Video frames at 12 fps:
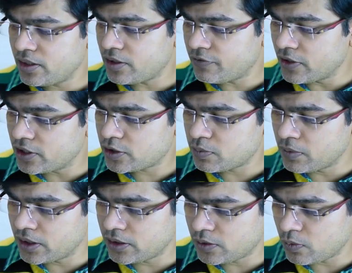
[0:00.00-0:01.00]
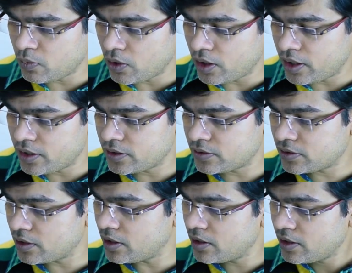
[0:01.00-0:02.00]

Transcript: in the first month was